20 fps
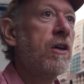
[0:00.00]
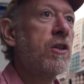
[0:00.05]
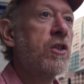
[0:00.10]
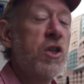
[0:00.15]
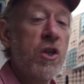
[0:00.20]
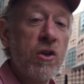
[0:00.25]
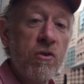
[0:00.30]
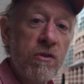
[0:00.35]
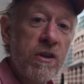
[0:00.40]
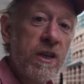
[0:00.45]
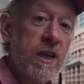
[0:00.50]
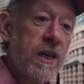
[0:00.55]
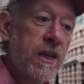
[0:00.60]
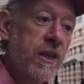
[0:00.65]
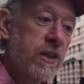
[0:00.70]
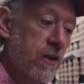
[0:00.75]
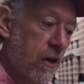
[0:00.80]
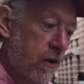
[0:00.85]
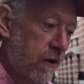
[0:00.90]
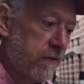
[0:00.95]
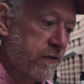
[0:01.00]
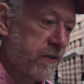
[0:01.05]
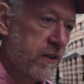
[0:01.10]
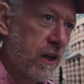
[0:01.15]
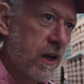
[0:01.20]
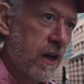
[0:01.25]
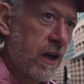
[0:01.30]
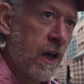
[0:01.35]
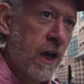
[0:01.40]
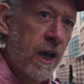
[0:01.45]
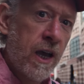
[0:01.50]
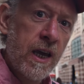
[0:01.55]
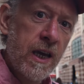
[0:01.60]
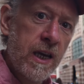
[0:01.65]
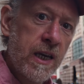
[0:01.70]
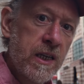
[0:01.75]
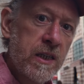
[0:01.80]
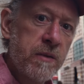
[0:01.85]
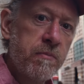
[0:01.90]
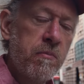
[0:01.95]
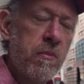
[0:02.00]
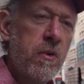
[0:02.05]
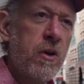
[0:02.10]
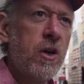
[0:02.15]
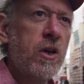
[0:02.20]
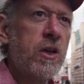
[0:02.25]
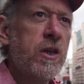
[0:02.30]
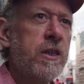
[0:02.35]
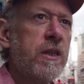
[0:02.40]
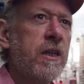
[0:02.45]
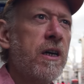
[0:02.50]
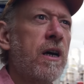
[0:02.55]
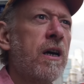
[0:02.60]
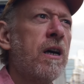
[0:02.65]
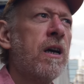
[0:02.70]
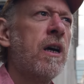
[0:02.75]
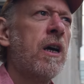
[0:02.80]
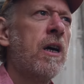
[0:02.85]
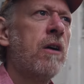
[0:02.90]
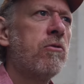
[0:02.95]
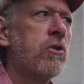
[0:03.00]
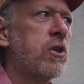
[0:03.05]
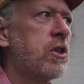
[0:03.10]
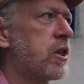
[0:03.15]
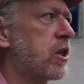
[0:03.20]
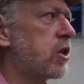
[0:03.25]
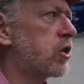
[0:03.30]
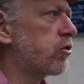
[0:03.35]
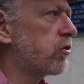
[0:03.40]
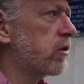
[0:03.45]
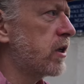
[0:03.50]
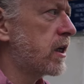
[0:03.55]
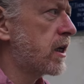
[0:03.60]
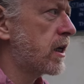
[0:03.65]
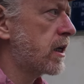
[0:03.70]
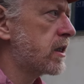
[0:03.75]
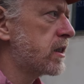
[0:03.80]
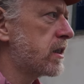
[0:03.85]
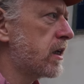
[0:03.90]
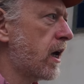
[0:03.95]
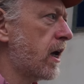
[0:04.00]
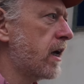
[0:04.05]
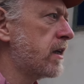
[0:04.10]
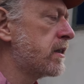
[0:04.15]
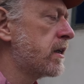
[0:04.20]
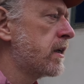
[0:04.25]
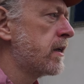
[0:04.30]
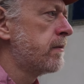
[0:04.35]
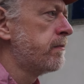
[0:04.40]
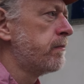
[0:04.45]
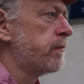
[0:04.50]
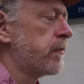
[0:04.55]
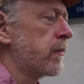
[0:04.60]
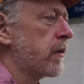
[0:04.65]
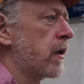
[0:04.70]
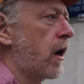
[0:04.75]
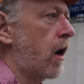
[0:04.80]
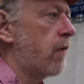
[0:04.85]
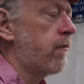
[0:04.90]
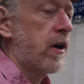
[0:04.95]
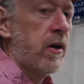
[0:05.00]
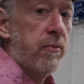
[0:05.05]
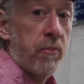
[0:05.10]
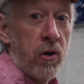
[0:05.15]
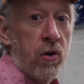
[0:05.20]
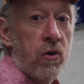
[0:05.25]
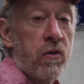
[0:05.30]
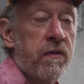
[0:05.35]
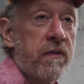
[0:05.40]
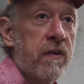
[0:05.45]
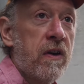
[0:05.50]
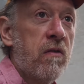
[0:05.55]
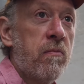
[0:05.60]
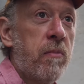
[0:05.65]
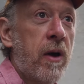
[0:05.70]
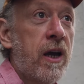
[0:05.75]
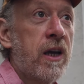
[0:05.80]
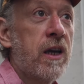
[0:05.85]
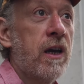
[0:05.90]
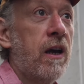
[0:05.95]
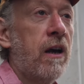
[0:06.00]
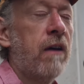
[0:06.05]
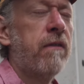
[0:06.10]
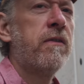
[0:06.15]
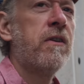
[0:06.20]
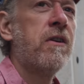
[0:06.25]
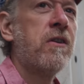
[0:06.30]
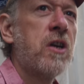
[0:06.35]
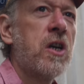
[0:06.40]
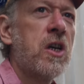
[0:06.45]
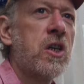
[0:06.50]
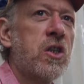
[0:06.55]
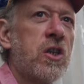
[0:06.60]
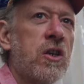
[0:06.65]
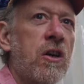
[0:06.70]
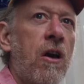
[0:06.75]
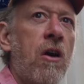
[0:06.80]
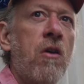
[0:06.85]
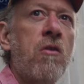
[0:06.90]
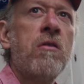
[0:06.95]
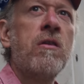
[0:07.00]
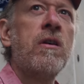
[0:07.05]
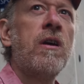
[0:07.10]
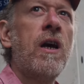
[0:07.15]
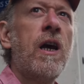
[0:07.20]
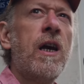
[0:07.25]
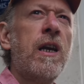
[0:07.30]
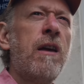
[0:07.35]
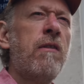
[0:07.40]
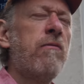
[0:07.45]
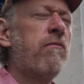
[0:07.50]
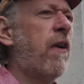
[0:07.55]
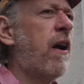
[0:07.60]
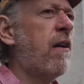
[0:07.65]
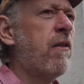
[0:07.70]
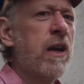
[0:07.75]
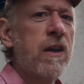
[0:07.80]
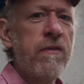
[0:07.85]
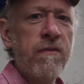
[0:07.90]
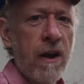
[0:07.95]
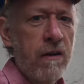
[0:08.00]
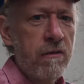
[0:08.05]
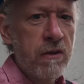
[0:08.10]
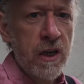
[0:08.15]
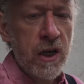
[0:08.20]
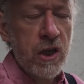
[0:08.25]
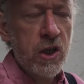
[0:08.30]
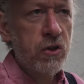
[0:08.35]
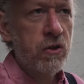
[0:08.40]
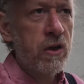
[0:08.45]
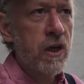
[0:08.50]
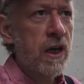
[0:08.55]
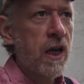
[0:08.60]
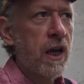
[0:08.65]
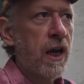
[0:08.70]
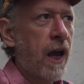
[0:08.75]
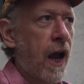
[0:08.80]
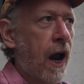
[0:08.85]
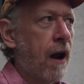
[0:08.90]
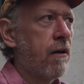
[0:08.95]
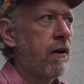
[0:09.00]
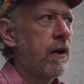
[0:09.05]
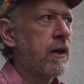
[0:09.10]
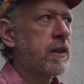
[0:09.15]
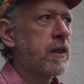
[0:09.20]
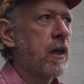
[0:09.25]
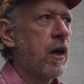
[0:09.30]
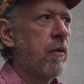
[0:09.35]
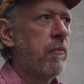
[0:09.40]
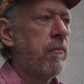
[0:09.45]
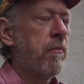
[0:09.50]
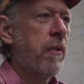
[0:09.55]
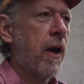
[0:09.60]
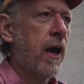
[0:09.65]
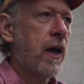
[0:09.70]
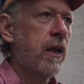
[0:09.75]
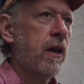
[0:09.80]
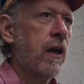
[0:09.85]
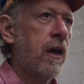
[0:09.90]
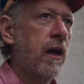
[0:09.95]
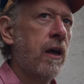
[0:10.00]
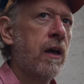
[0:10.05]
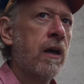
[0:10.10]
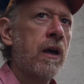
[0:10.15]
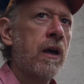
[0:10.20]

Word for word: 2 years after his murder, which is intriguing, isn't it? And I read a biography of Becket a few years ago, and very, very intriguing character, Becket.